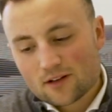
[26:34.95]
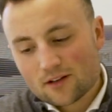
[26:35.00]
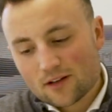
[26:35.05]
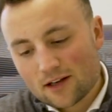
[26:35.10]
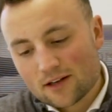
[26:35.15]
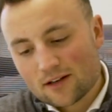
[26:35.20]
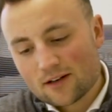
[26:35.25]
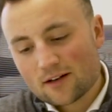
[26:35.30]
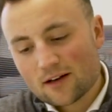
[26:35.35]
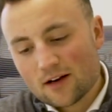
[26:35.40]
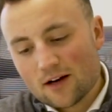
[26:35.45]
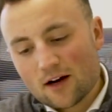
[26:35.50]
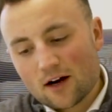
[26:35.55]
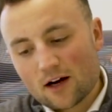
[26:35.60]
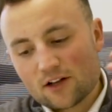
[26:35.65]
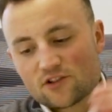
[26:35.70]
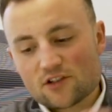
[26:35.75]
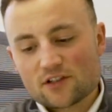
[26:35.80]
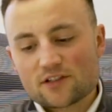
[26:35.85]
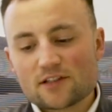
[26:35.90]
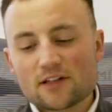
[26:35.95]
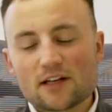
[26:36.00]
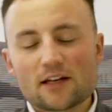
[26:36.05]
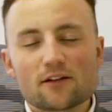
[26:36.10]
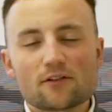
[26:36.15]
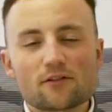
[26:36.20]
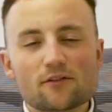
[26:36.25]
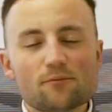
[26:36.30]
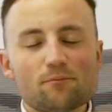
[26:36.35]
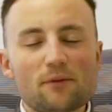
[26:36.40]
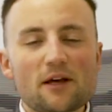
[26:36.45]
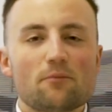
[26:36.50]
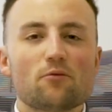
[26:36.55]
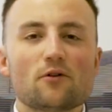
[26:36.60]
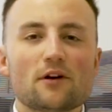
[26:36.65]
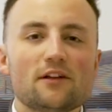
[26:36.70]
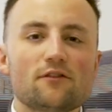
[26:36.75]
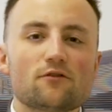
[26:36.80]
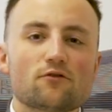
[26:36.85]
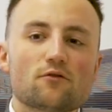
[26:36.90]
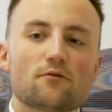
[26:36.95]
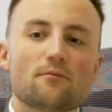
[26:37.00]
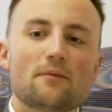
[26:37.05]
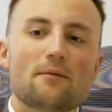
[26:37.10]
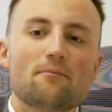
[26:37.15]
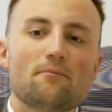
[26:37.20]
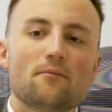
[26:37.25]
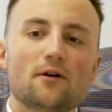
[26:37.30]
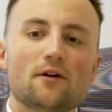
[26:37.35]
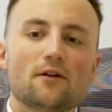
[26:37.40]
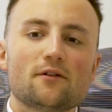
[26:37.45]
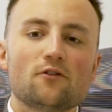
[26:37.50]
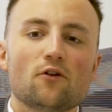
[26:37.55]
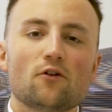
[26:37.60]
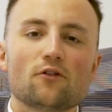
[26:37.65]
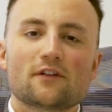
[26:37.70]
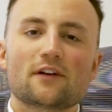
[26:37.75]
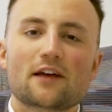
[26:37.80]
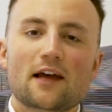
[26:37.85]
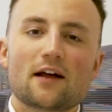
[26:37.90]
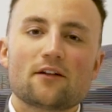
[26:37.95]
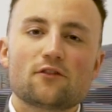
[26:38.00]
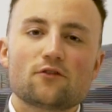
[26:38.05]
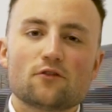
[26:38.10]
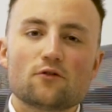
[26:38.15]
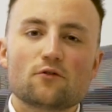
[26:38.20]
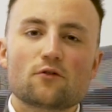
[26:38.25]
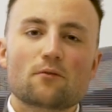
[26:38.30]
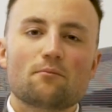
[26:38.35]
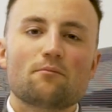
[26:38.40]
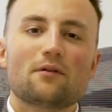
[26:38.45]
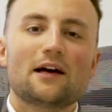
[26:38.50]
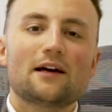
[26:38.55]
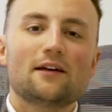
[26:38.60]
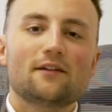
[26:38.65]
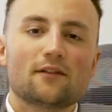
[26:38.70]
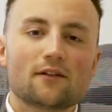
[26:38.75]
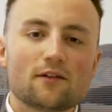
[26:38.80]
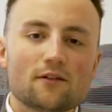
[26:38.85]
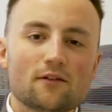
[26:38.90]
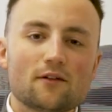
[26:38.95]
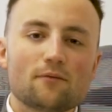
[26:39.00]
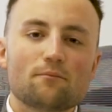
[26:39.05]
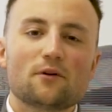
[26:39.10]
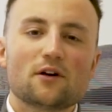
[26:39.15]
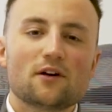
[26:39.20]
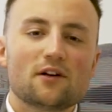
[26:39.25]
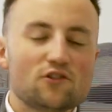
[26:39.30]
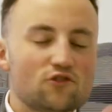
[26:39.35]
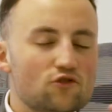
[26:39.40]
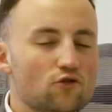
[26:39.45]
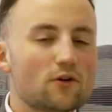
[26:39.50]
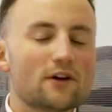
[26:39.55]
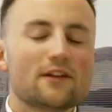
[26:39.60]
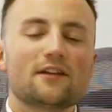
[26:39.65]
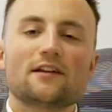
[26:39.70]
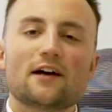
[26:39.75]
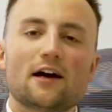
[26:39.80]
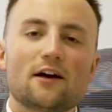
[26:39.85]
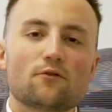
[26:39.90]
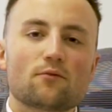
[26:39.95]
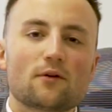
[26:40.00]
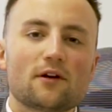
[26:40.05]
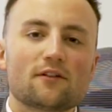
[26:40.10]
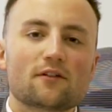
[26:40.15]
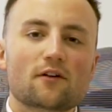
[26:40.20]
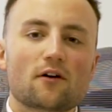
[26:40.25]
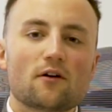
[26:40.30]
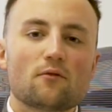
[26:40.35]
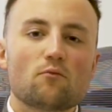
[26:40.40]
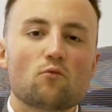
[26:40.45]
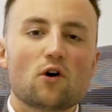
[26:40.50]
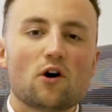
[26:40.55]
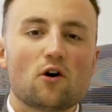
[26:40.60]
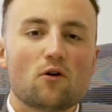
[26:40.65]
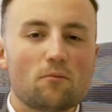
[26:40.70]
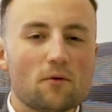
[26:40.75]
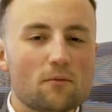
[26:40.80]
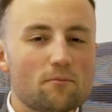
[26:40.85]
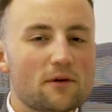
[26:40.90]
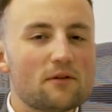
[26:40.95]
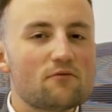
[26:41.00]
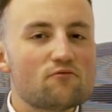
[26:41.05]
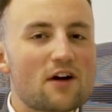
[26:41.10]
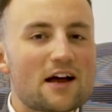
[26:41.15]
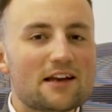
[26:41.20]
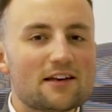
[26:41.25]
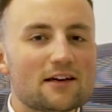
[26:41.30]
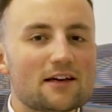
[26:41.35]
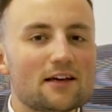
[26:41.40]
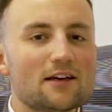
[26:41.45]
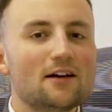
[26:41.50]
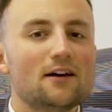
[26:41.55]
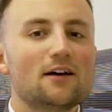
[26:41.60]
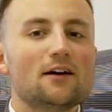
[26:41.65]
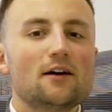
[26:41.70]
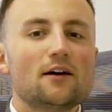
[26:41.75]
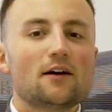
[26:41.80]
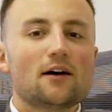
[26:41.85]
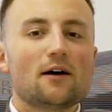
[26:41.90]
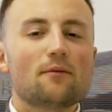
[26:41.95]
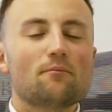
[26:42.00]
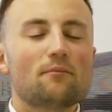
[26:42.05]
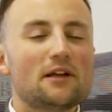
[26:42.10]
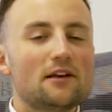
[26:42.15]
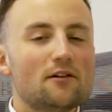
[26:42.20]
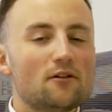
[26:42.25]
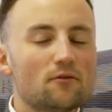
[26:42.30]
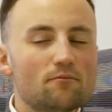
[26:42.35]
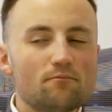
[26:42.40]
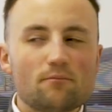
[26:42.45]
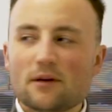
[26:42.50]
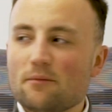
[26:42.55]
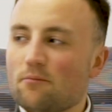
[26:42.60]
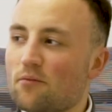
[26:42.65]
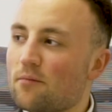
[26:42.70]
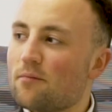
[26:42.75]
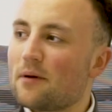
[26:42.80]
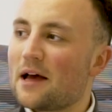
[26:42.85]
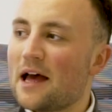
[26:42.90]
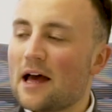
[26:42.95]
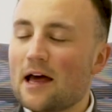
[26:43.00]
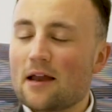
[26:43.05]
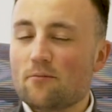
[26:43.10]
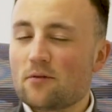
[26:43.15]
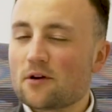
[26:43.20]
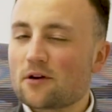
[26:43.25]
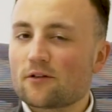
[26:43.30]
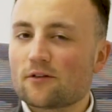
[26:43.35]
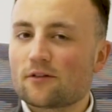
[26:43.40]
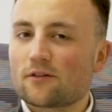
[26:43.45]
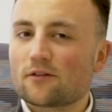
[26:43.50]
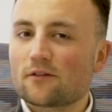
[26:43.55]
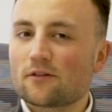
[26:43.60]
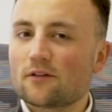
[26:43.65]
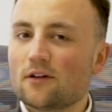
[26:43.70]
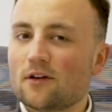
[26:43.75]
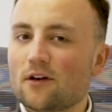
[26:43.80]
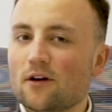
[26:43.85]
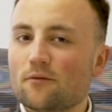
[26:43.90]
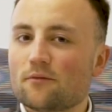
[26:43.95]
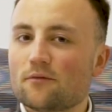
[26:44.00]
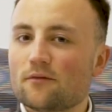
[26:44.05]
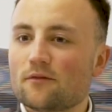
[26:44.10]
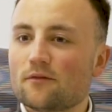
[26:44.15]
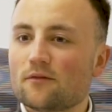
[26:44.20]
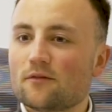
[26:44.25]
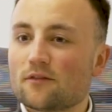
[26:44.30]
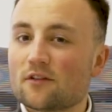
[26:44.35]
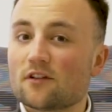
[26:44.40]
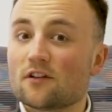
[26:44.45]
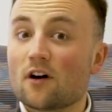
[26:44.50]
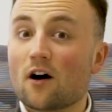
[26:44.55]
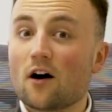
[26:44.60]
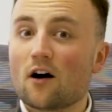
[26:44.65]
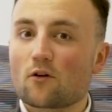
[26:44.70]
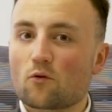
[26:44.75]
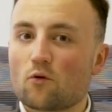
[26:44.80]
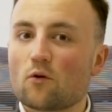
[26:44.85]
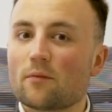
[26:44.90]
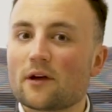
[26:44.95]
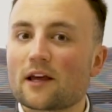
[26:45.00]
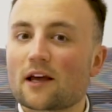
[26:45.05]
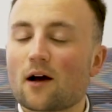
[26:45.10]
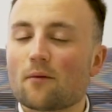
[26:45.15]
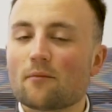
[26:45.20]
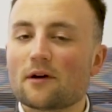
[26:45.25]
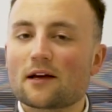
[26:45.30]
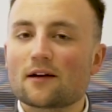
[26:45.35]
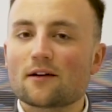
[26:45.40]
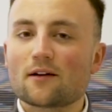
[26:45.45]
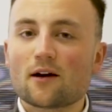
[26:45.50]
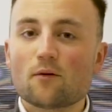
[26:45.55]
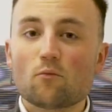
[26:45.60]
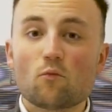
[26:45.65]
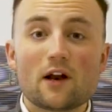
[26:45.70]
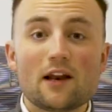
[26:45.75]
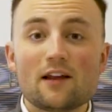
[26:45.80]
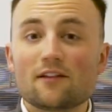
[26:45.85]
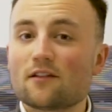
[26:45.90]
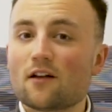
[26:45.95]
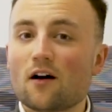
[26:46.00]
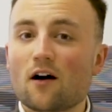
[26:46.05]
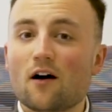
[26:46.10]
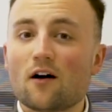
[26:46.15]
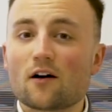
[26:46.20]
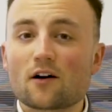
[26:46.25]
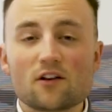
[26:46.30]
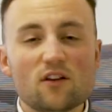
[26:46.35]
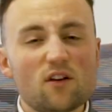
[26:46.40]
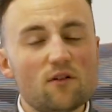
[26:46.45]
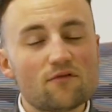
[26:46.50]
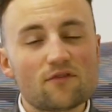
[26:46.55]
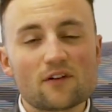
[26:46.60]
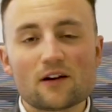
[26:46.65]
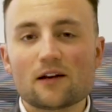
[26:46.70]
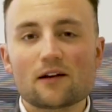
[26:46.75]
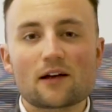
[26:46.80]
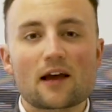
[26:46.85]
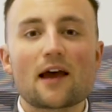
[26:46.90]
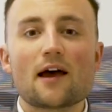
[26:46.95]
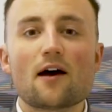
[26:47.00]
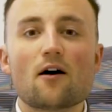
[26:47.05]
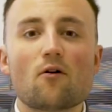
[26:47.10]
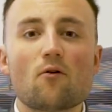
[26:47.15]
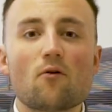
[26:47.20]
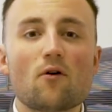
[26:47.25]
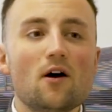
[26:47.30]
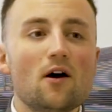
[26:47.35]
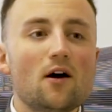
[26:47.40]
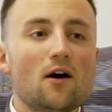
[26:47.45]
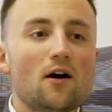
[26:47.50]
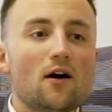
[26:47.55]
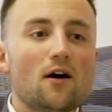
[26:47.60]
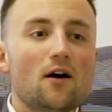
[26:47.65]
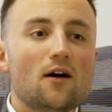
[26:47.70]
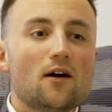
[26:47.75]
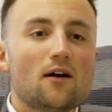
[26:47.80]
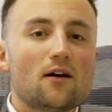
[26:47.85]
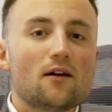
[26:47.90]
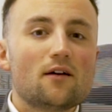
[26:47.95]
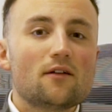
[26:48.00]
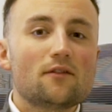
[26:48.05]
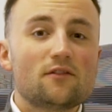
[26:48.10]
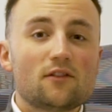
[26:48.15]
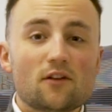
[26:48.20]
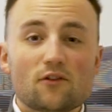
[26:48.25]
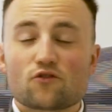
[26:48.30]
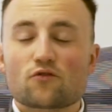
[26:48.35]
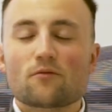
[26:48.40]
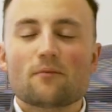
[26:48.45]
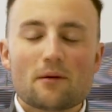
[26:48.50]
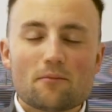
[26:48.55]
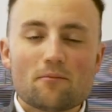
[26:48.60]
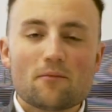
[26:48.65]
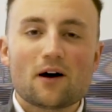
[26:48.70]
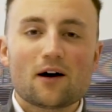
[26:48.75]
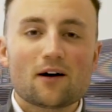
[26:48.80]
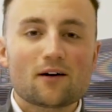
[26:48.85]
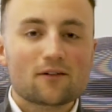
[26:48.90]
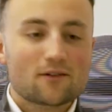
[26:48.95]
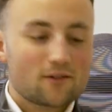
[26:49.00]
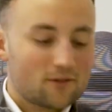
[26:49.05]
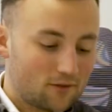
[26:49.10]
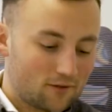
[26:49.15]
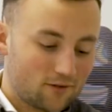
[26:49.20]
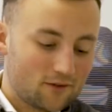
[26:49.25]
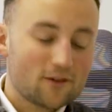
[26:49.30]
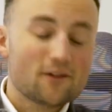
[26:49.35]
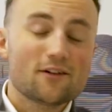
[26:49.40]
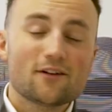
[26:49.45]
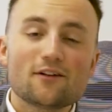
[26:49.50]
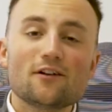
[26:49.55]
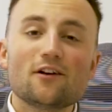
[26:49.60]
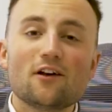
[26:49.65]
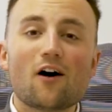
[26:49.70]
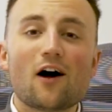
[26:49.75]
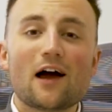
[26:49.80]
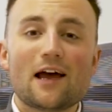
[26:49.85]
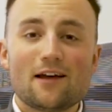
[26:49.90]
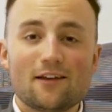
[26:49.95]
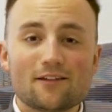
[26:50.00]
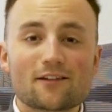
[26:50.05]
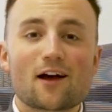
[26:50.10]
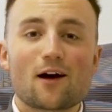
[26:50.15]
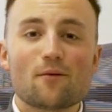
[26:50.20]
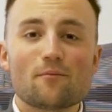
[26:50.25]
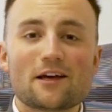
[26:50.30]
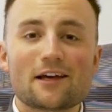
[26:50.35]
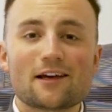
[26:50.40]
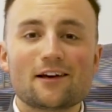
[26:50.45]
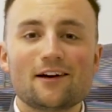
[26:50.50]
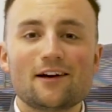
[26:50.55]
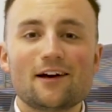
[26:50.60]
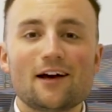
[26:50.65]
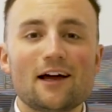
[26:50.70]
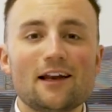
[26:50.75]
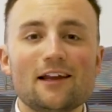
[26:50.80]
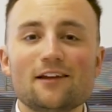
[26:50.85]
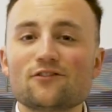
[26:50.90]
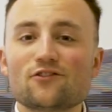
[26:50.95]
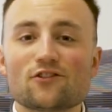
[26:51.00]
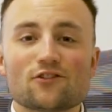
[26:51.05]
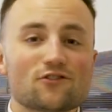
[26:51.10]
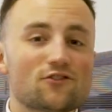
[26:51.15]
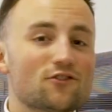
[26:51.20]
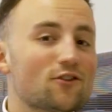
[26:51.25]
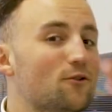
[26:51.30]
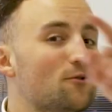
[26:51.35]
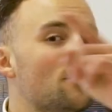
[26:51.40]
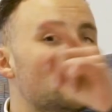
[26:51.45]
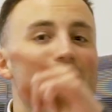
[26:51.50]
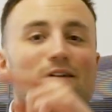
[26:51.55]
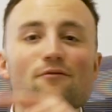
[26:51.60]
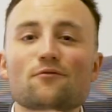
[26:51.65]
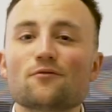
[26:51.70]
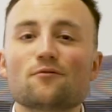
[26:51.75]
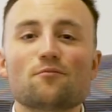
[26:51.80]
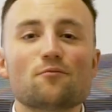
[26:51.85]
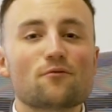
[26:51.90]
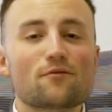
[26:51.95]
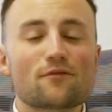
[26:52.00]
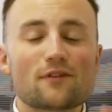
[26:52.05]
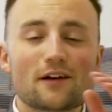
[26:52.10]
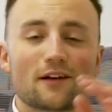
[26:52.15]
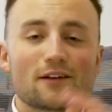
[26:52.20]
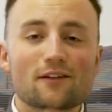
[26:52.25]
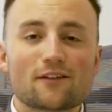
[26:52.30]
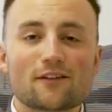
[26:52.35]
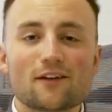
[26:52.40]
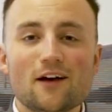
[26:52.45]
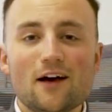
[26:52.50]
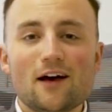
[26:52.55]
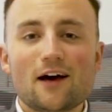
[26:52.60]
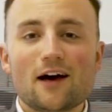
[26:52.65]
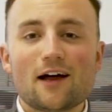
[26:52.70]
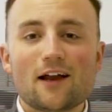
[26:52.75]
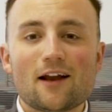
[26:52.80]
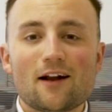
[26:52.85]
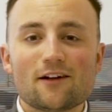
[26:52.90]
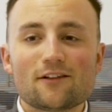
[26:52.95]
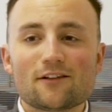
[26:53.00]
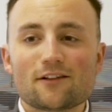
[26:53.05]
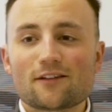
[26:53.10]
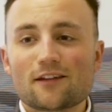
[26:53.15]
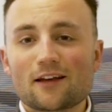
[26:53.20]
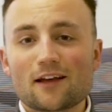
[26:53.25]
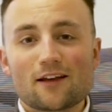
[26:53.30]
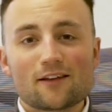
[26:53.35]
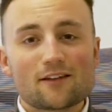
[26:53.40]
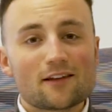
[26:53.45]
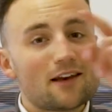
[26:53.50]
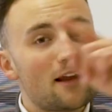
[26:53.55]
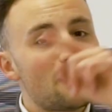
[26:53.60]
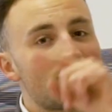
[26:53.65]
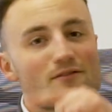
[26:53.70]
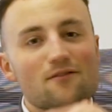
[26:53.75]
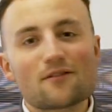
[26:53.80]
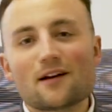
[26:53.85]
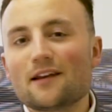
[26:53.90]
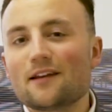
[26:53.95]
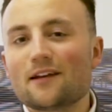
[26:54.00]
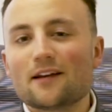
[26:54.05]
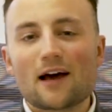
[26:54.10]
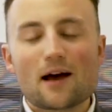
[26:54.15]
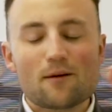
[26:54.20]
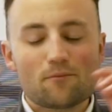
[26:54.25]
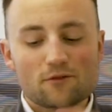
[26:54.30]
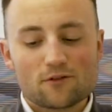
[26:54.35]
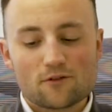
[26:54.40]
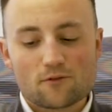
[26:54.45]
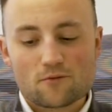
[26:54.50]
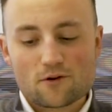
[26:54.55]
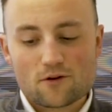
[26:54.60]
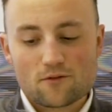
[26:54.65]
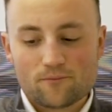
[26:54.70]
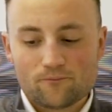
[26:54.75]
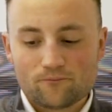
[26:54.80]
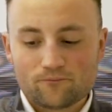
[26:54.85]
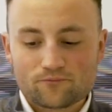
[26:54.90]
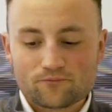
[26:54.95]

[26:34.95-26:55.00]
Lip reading: And I just think people need to remember not to get too complacent, but enjoy the days when it's going well, but be ready and be prepared, because the dark will be coming. And when it's dark and you're feeling hell, just remember, light is coming. And it's just two inevitable things, and I just think it's a never-ending hamster wheel.